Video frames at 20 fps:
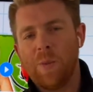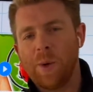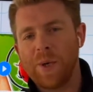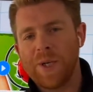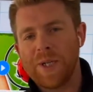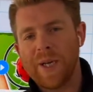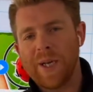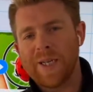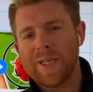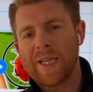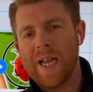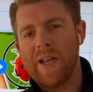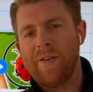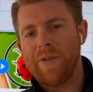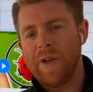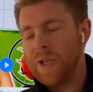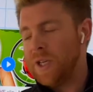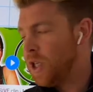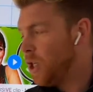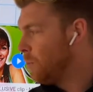ones that are saved
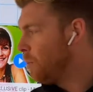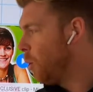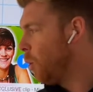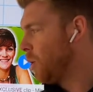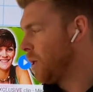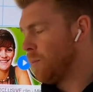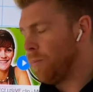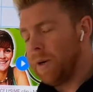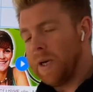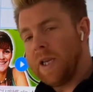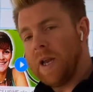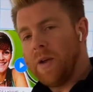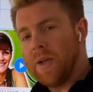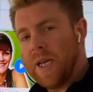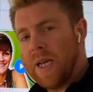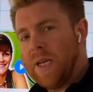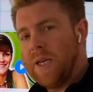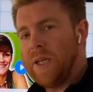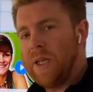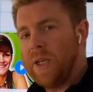into your board and bring those
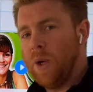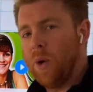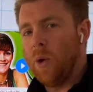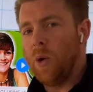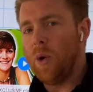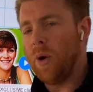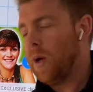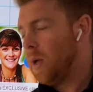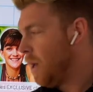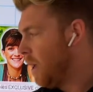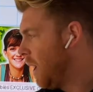into your